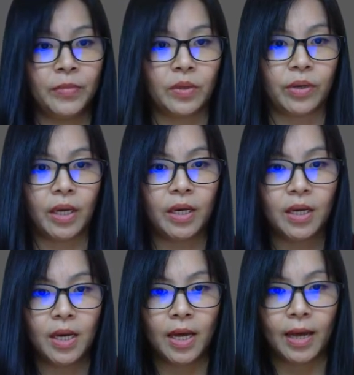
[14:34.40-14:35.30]

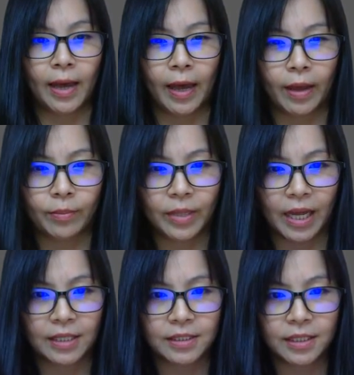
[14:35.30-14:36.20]
okay,
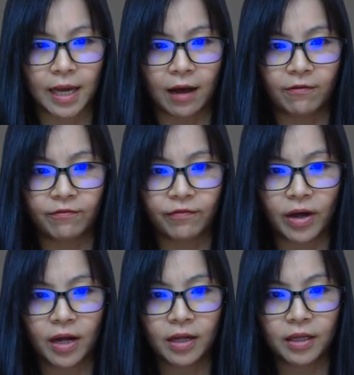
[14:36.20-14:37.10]
let's see,
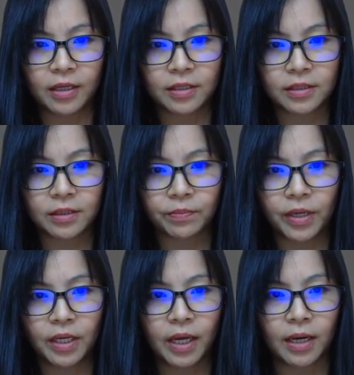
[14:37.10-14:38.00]
alpha is the
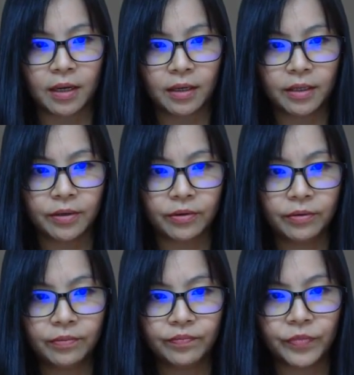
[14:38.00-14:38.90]
pink color
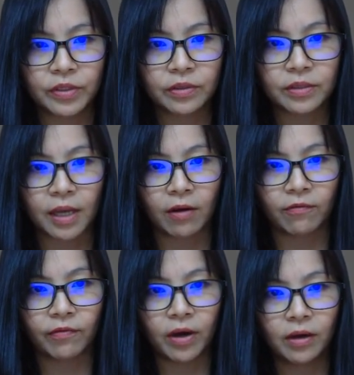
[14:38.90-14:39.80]
here. This one is
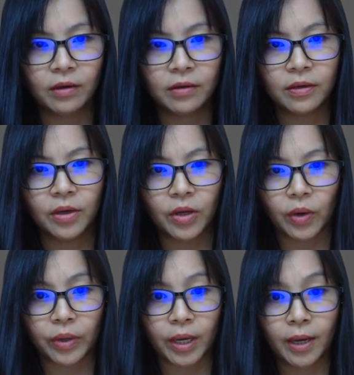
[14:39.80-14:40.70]
alpha.
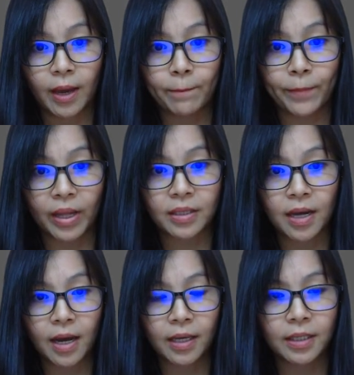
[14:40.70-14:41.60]
Okay,
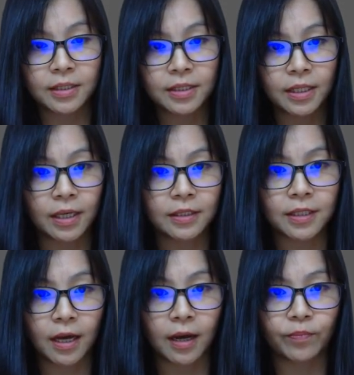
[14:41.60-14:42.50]
beta is this
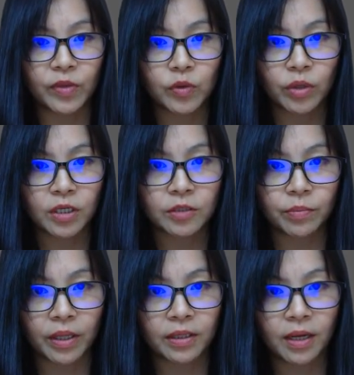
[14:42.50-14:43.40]
one is
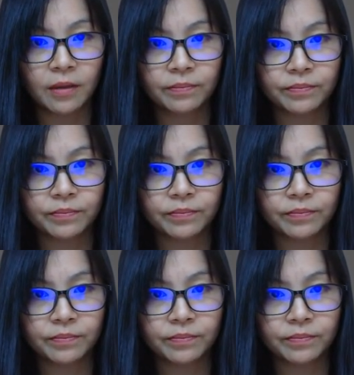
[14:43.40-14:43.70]
beta.